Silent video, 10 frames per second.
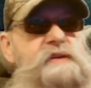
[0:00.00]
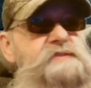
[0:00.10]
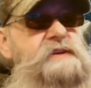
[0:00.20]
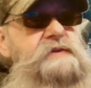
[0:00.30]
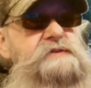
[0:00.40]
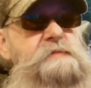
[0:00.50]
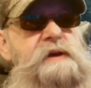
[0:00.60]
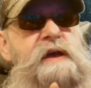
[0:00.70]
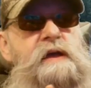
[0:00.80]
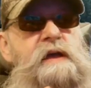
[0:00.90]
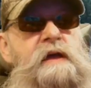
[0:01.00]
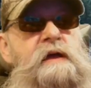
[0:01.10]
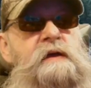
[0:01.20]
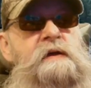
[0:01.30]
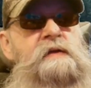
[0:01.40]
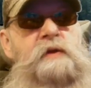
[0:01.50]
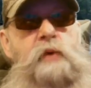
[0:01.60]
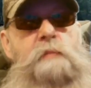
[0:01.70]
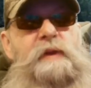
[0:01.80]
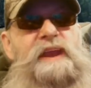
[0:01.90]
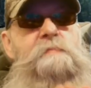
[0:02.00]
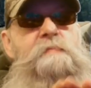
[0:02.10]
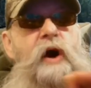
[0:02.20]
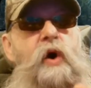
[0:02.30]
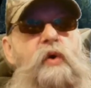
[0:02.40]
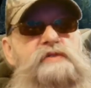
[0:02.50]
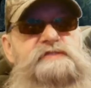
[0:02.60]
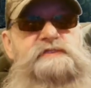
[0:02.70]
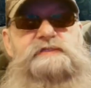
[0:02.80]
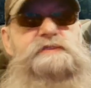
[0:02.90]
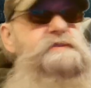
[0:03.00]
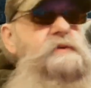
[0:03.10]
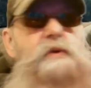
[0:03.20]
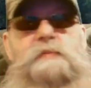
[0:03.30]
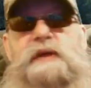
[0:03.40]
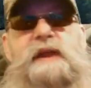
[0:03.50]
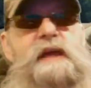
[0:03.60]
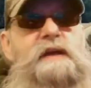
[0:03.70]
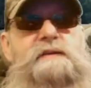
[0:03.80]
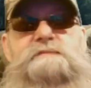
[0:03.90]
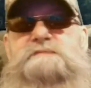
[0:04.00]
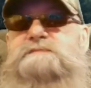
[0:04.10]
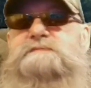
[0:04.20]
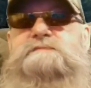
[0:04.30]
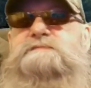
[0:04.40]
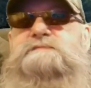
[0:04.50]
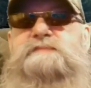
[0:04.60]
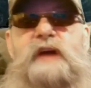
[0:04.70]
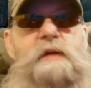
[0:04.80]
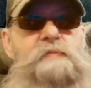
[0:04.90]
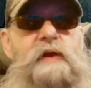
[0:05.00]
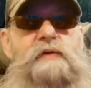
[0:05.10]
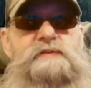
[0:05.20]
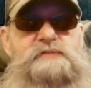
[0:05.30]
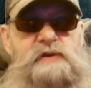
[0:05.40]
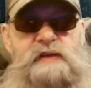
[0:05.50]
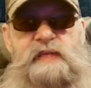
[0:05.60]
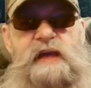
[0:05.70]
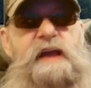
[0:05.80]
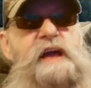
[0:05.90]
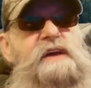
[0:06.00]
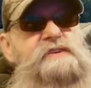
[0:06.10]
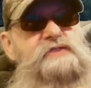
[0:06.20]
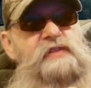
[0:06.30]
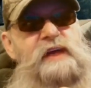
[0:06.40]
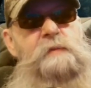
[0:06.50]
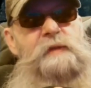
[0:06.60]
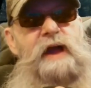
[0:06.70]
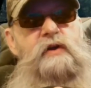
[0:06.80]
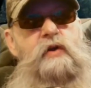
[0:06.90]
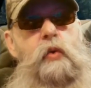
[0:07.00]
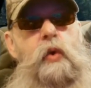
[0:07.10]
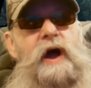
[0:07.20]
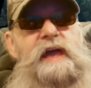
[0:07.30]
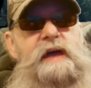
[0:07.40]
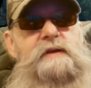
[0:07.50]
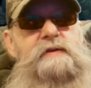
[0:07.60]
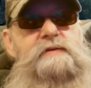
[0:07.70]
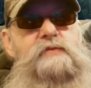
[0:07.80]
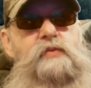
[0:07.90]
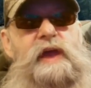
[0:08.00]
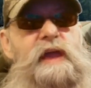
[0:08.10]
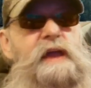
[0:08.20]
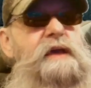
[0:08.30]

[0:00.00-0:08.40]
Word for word: Excuse me. There won't be any posts. There won't be any uploads or anything. So that'll be a quiet week.